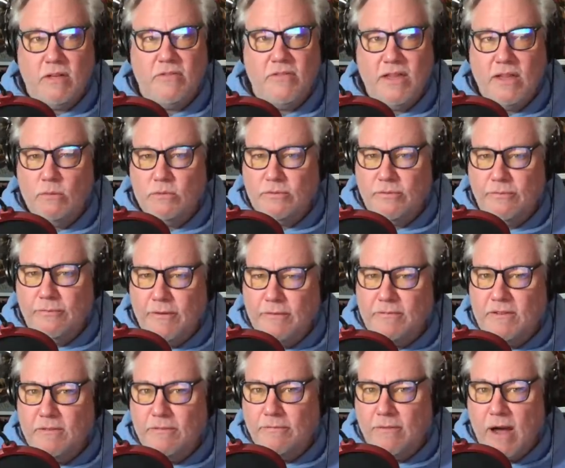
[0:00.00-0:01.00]
I think he was
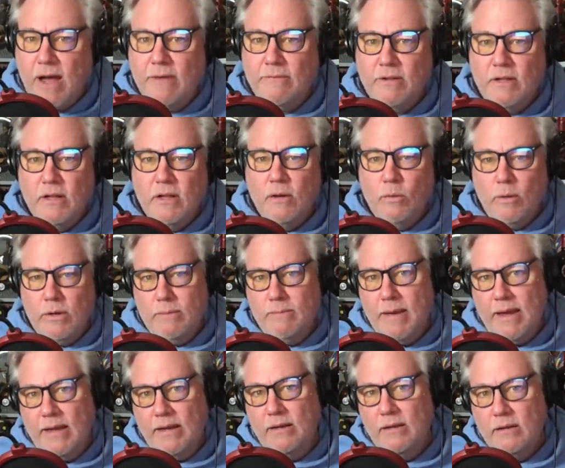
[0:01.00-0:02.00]
55 when he
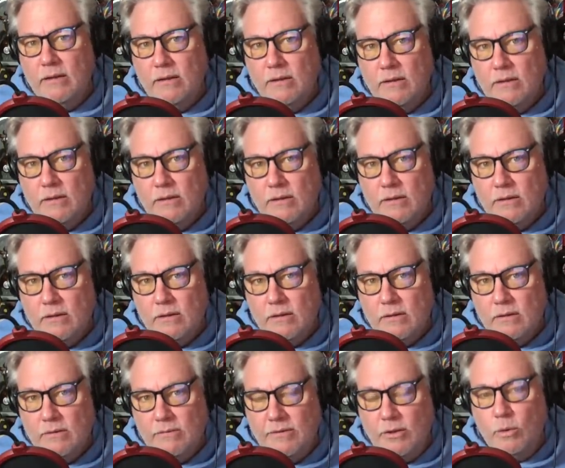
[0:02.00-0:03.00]
made
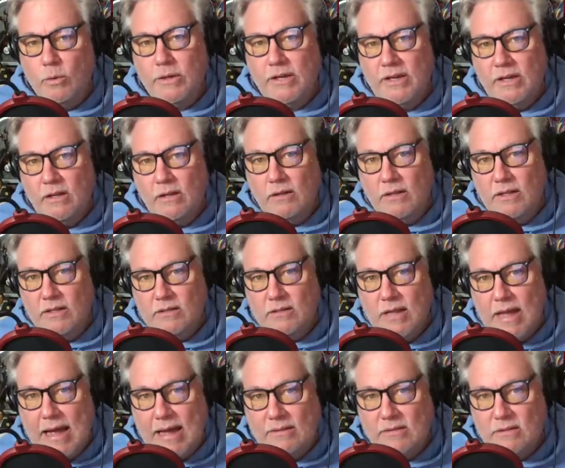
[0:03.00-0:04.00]
View to a Kill, his
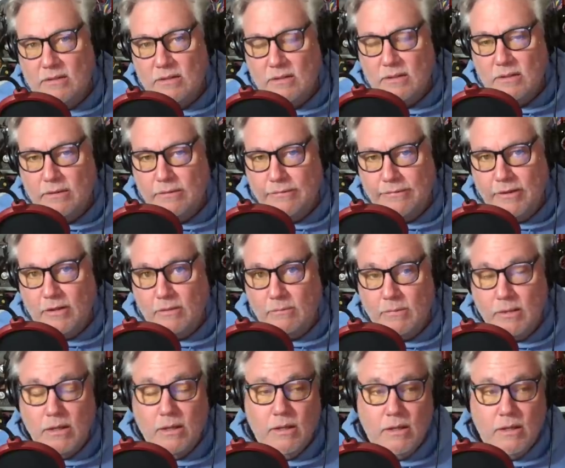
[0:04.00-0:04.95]
last film,